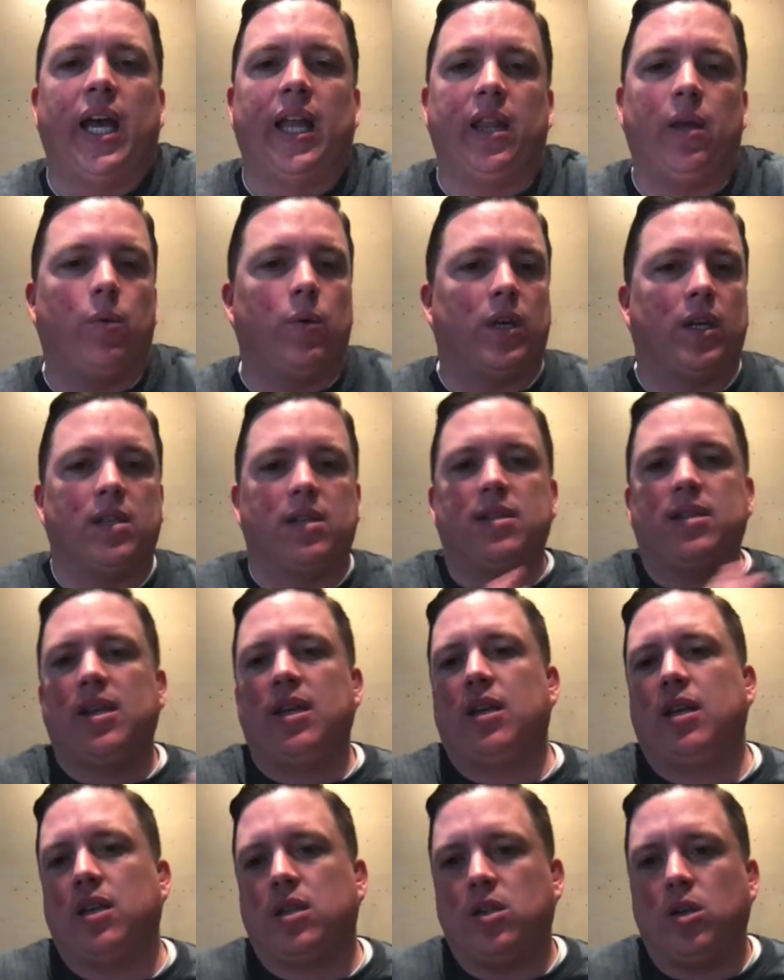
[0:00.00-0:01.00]
and then we can
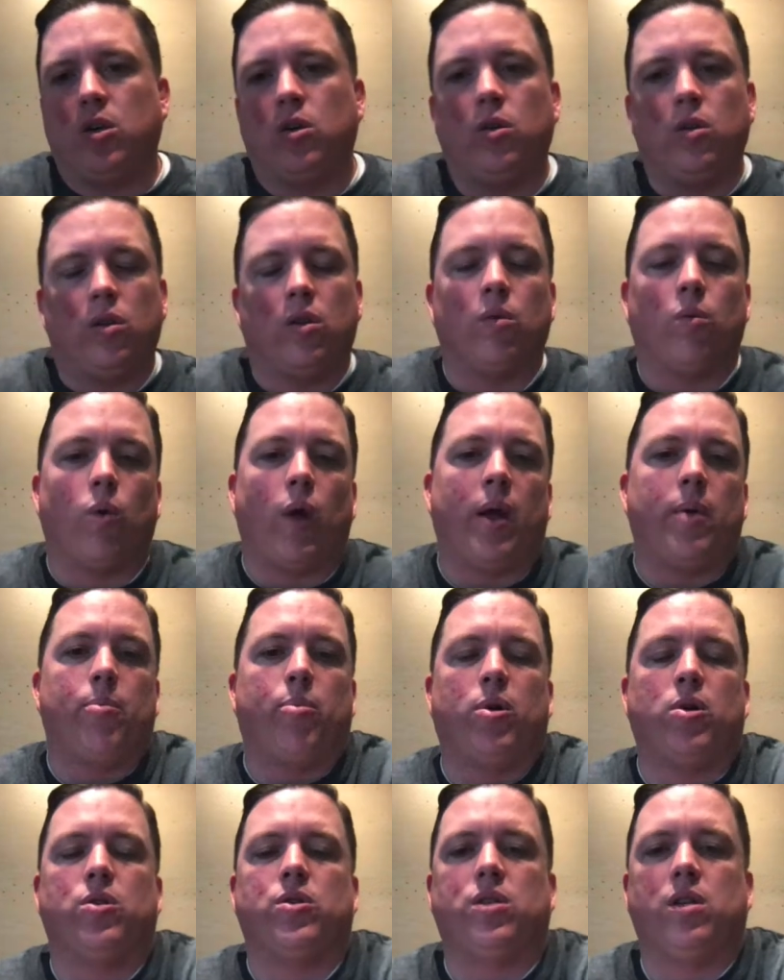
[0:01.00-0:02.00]
send it to the right
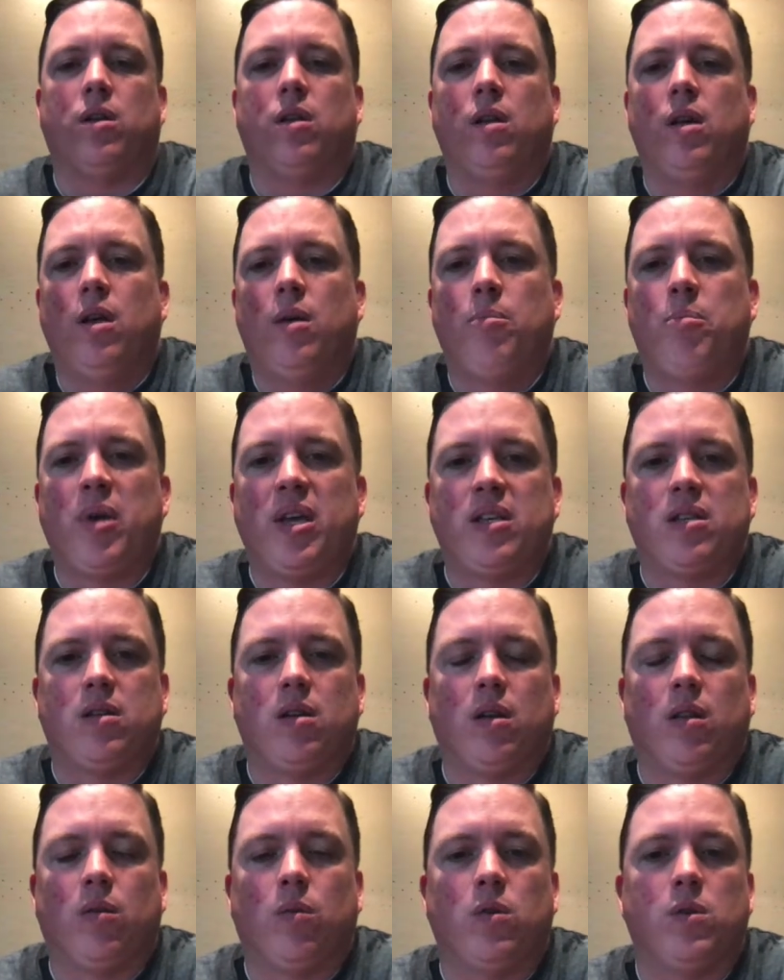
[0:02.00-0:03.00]
person based
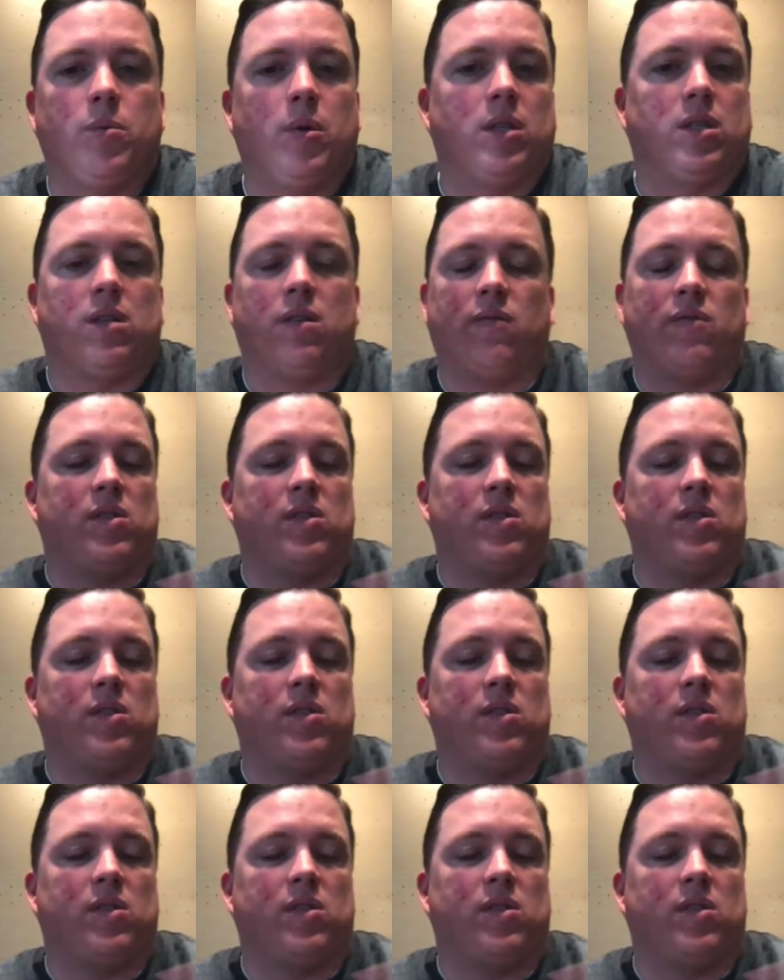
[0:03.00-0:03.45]
on the responses.